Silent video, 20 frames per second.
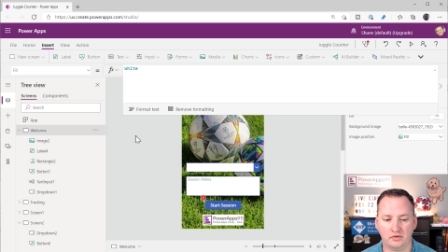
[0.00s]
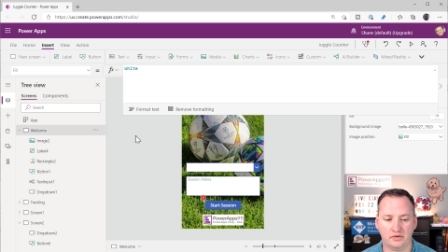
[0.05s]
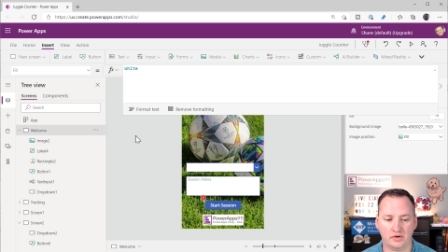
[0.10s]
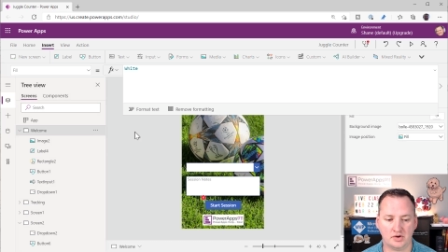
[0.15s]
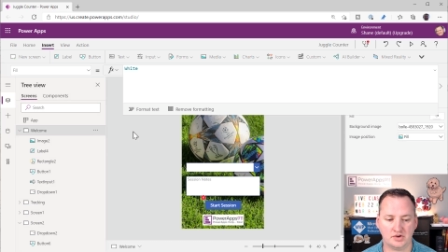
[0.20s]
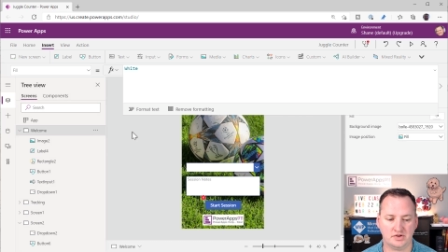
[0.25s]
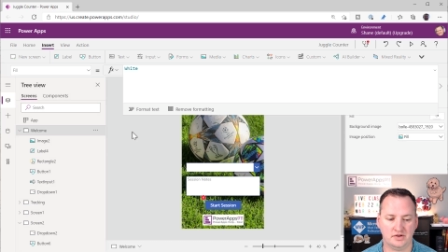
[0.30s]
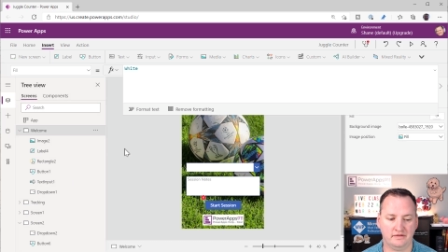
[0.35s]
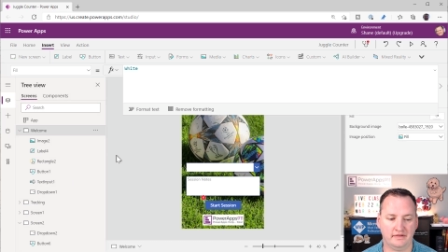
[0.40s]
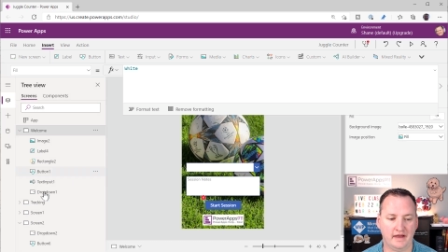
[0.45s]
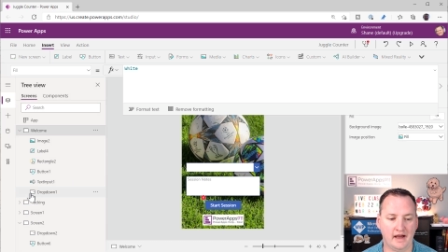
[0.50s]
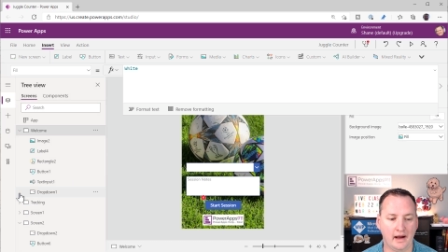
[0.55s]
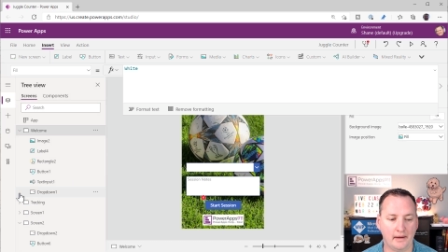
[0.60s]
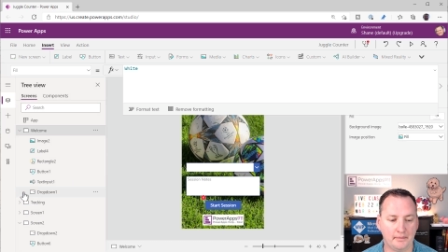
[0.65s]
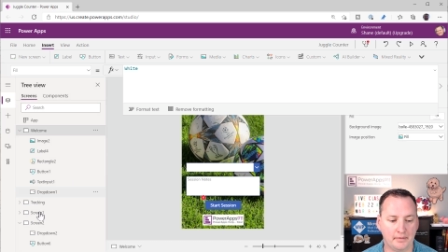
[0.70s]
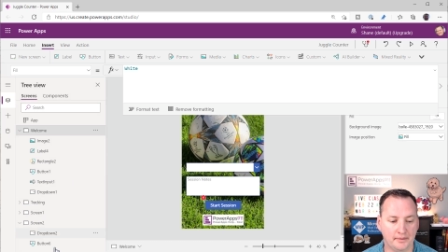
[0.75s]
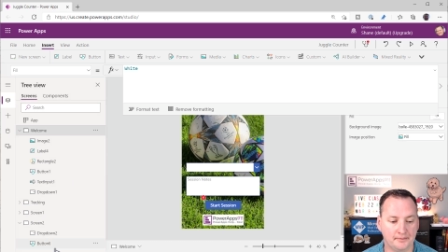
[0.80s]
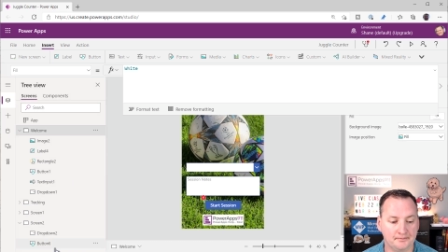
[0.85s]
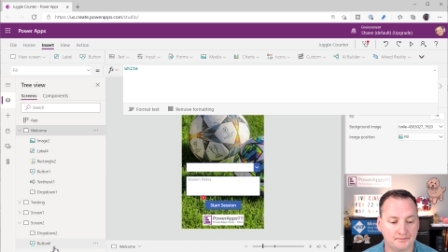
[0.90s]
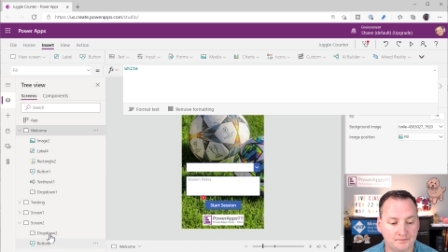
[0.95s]
version of the
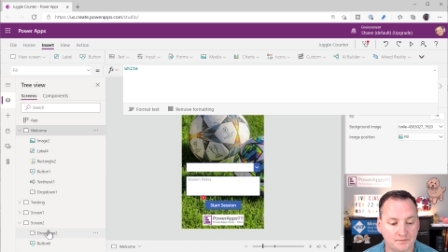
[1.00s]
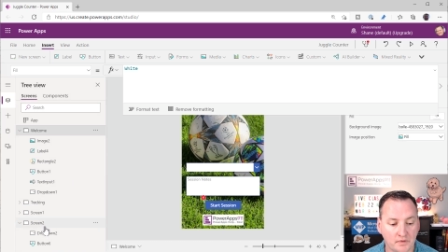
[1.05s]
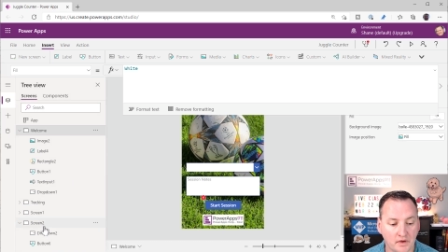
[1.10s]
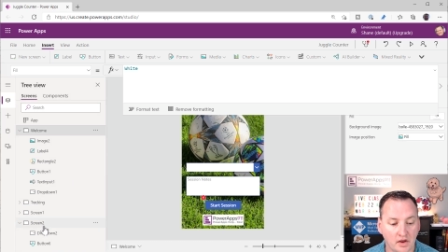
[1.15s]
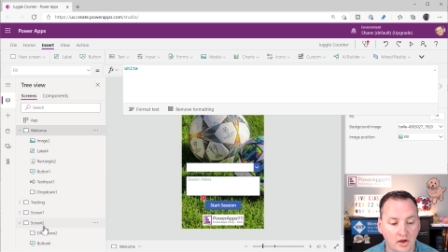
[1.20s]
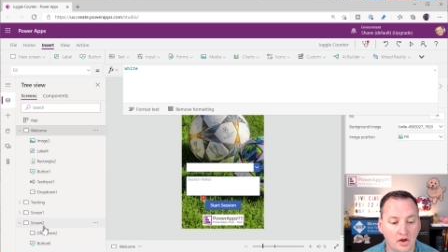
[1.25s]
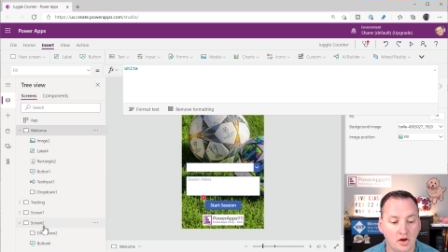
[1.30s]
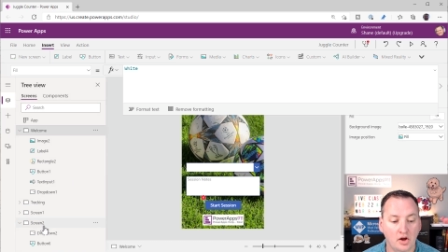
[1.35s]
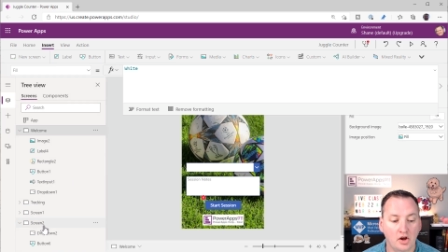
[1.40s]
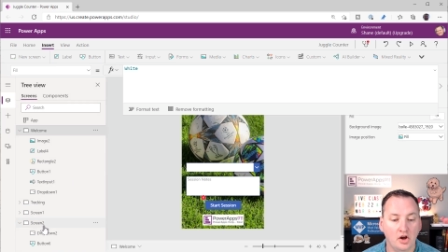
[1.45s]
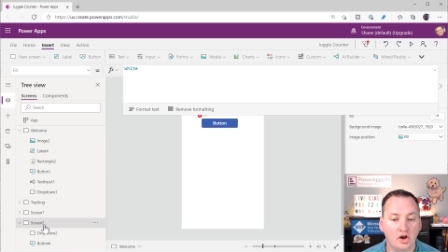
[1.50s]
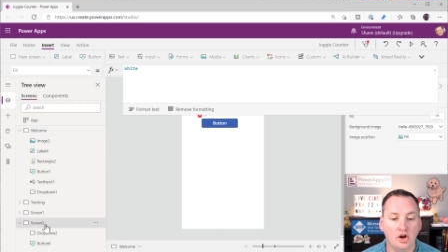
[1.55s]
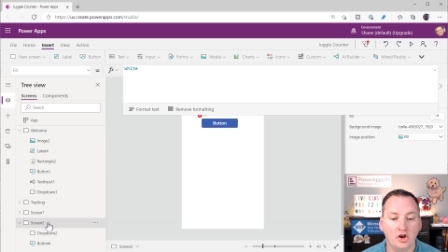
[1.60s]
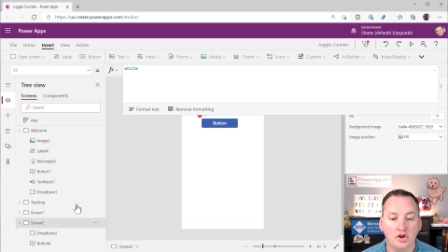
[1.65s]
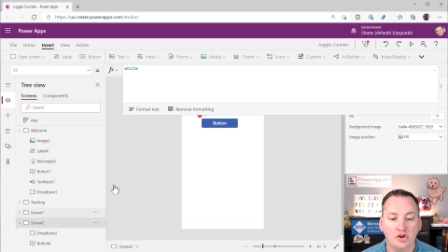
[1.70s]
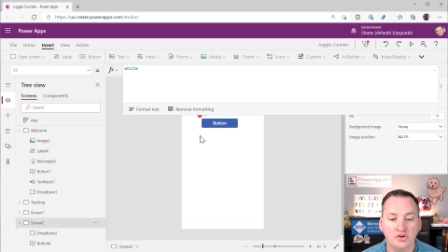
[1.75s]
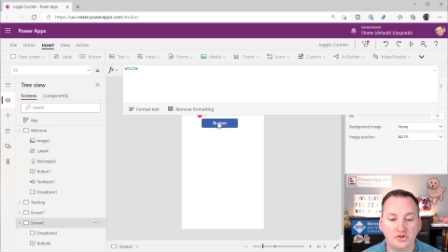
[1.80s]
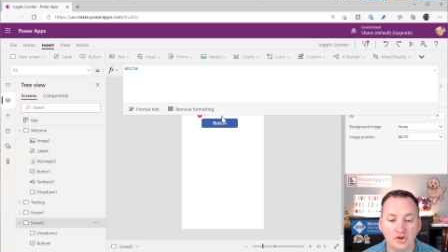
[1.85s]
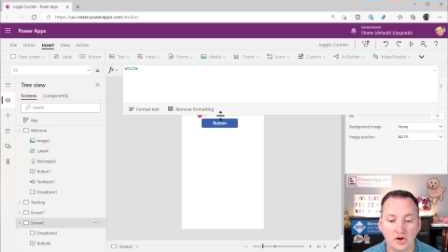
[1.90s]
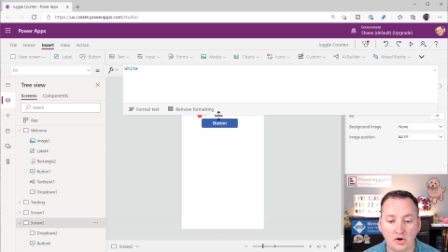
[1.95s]
app.
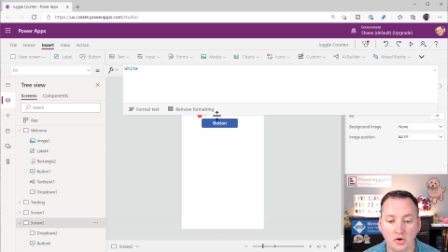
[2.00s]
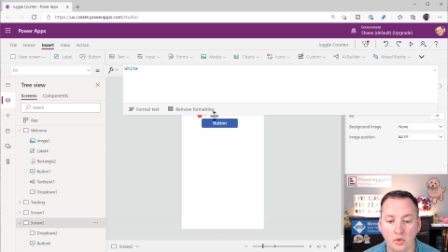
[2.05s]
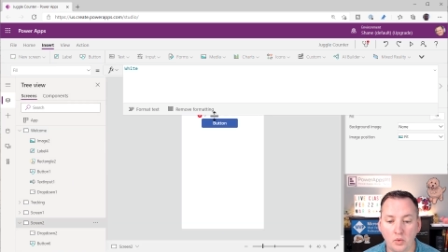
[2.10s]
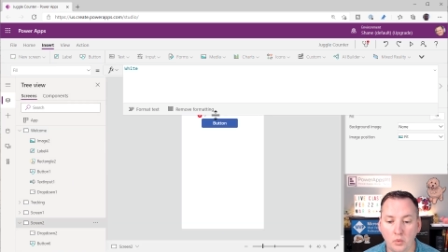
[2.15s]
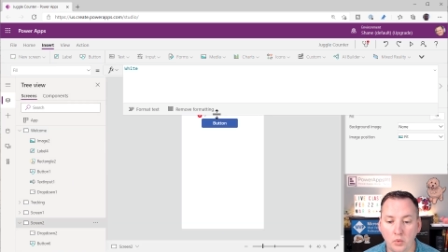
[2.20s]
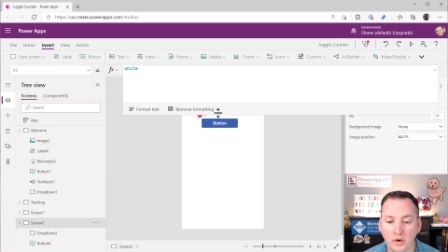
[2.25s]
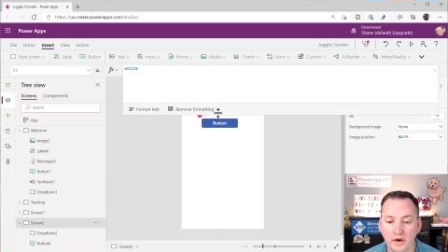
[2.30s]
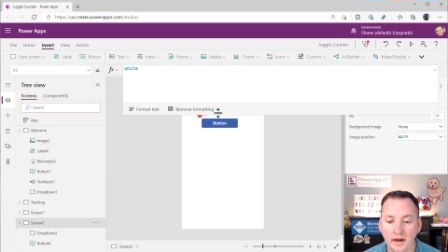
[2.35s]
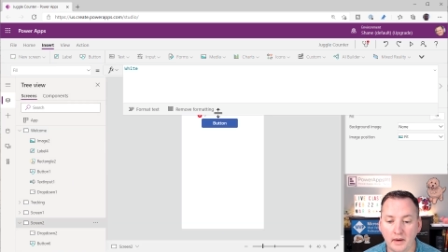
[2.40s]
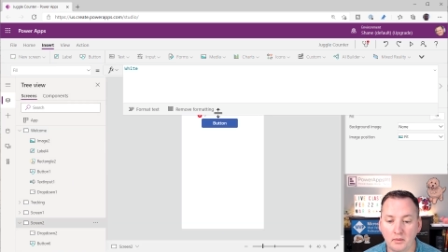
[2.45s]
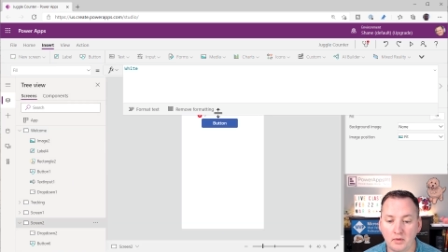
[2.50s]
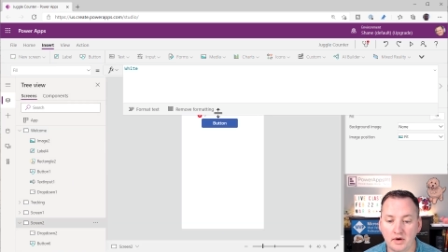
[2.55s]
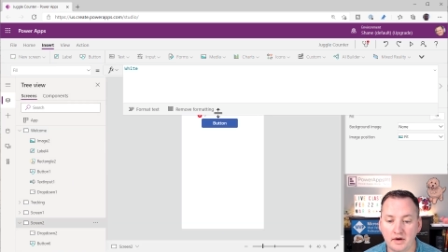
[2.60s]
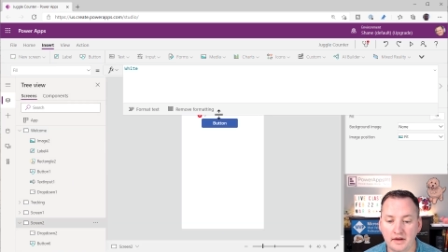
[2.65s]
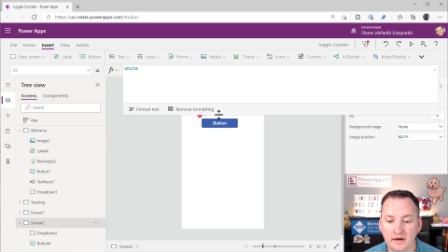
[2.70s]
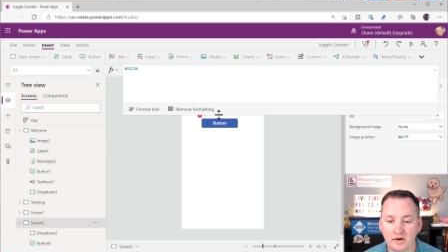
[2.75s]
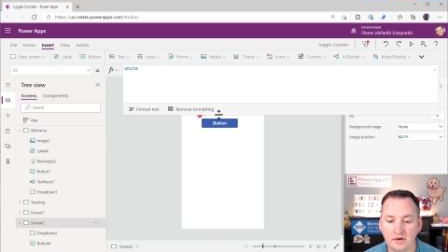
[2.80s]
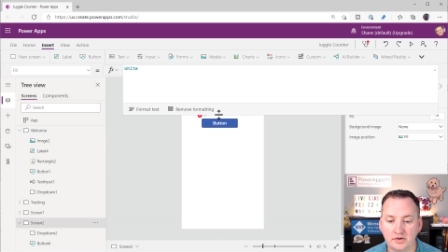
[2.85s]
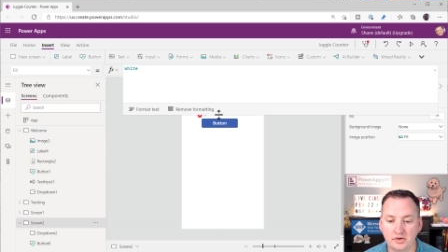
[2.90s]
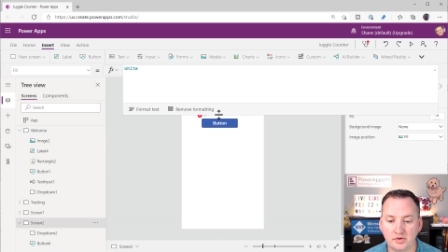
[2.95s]
So what I want to
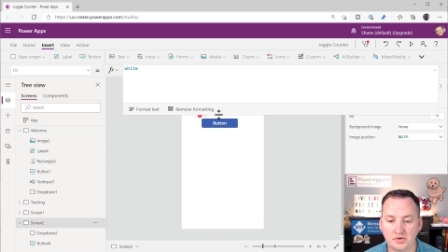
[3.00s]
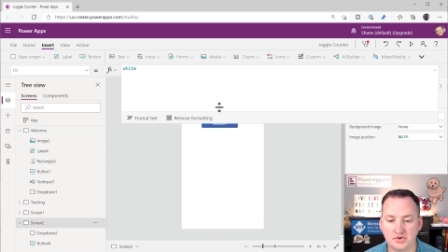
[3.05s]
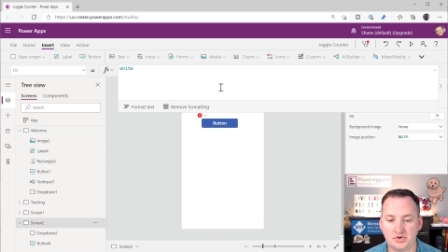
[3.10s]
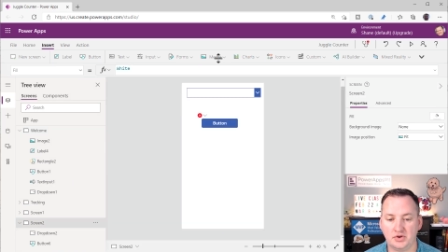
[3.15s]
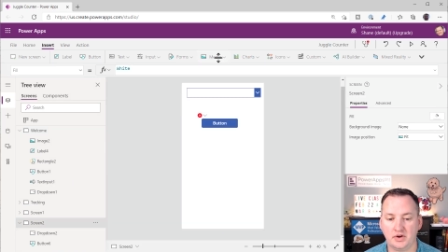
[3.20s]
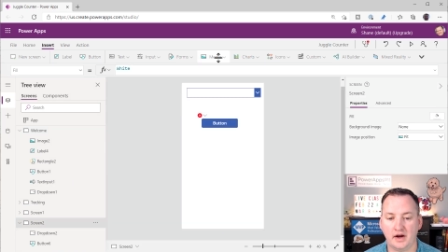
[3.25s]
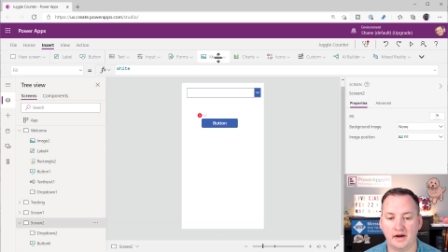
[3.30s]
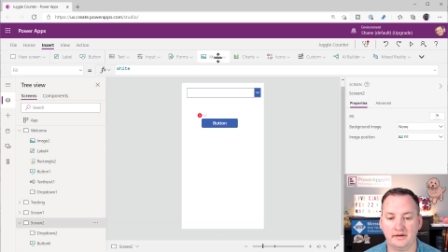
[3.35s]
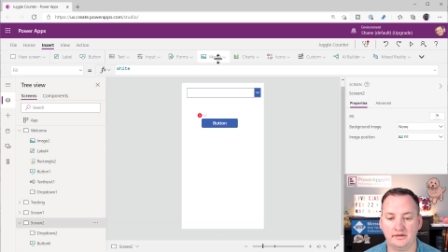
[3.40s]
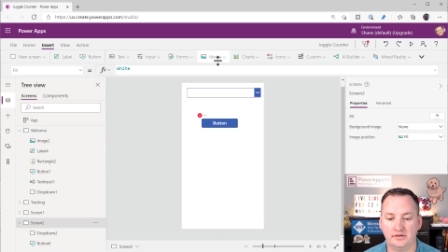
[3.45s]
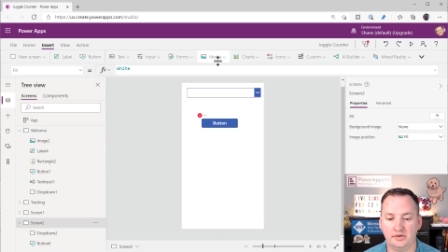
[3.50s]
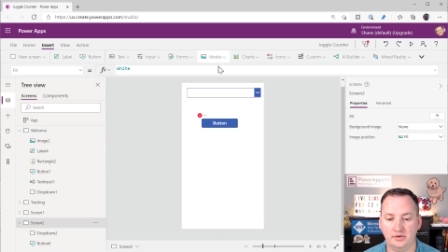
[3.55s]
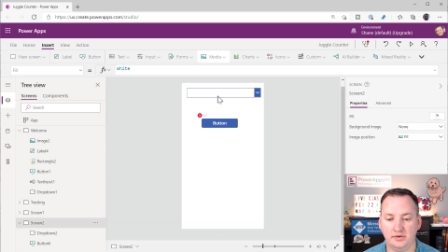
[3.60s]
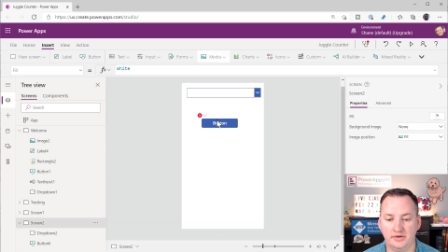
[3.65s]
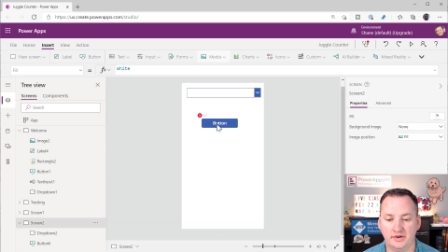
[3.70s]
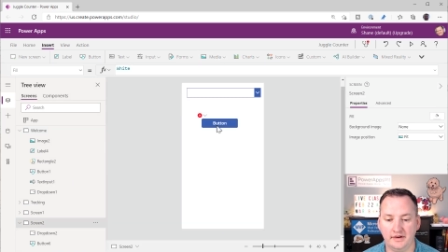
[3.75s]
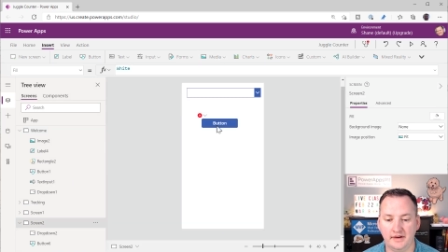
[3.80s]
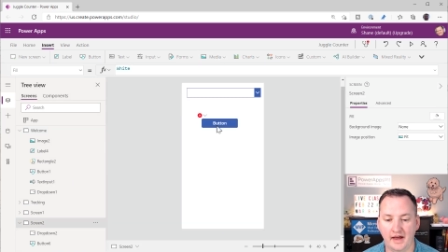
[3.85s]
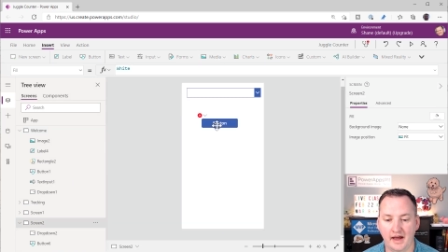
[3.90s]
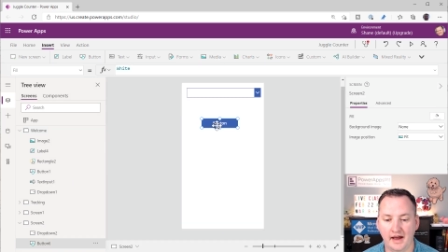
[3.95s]
introduce you guys to
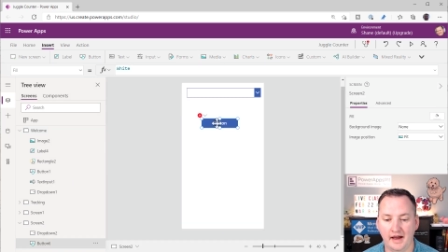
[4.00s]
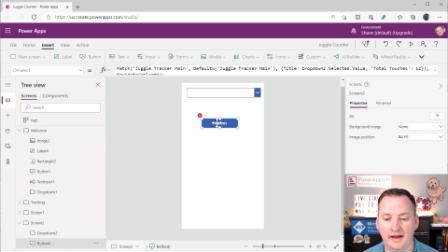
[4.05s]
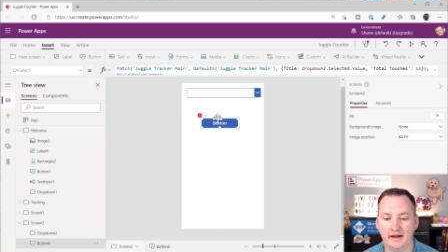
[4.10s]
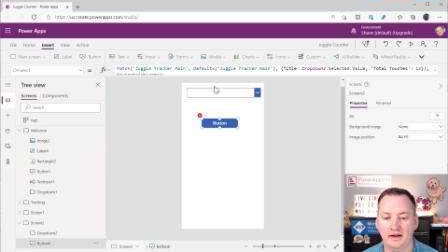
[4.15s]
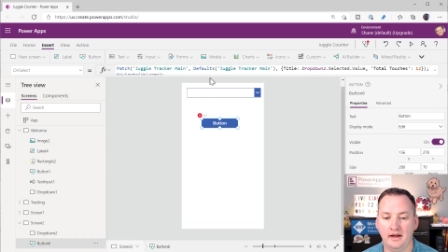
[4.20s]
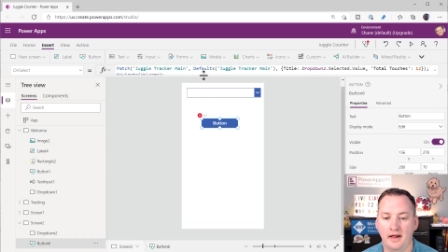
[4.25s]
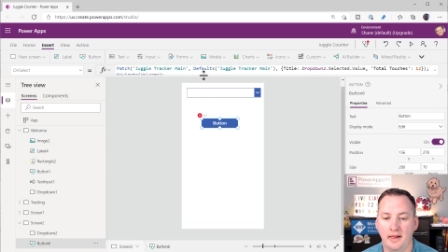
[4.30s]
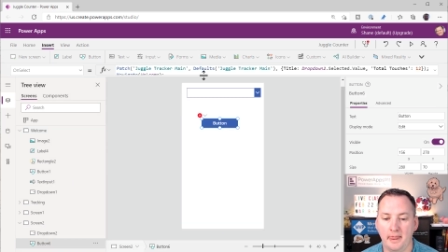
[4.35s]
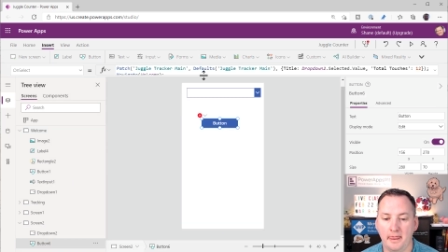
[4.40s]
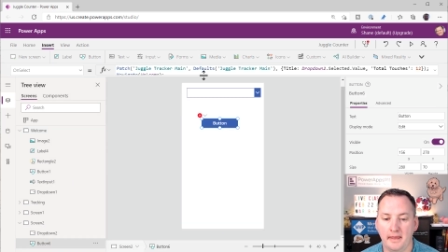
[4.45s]
today